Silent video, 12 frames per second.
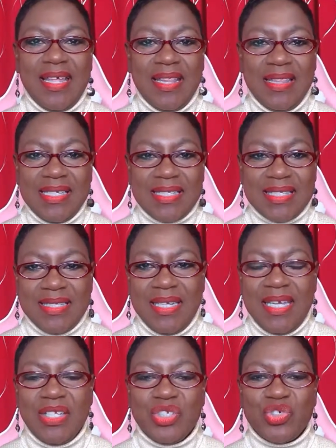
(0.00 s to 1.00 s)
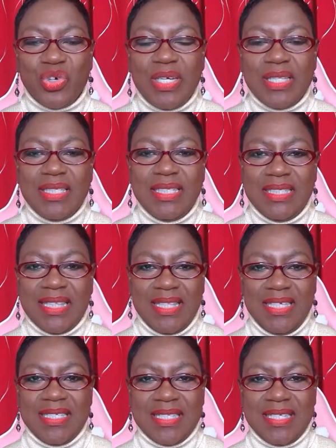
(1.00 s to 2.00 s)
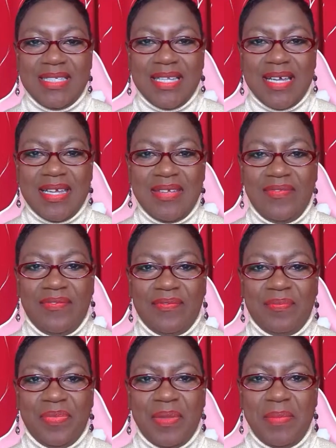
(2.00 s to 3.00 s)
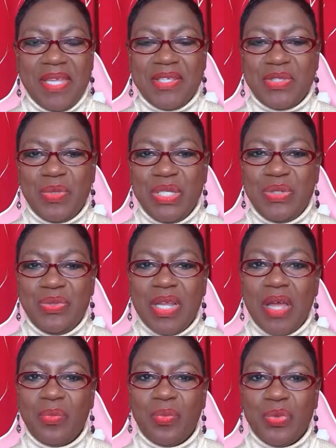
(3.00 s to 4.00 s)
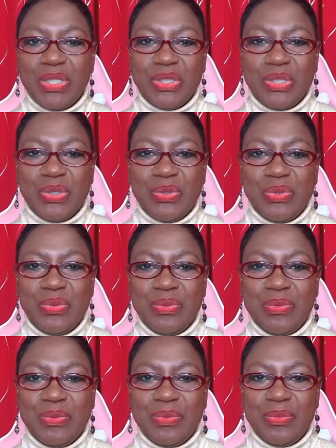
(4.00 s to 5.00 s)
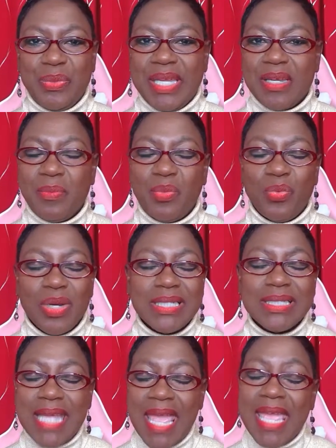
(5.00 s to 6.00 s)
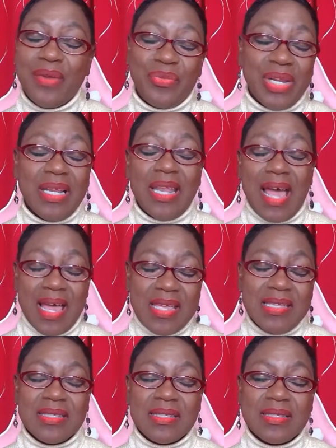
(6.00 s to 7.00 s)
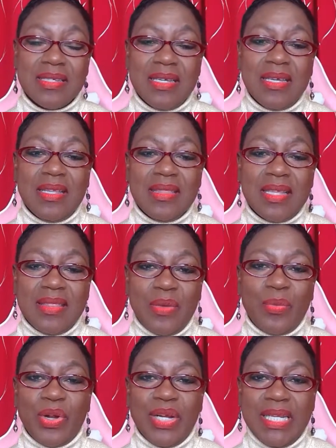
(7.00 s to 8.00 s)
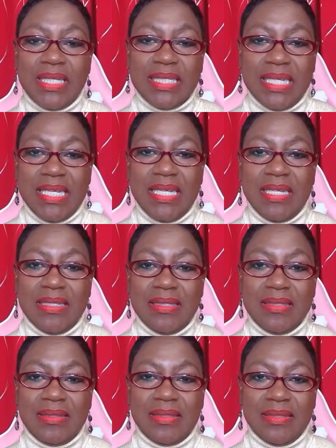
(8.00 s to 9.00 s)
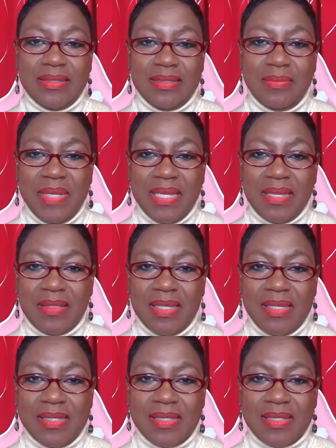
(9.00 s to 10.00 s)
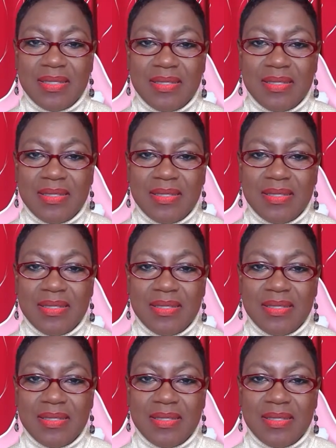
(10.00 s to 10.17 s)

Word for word: Listen, enjoy the little things in life because we do not want to wake up one day and realize that they were indeed the big things.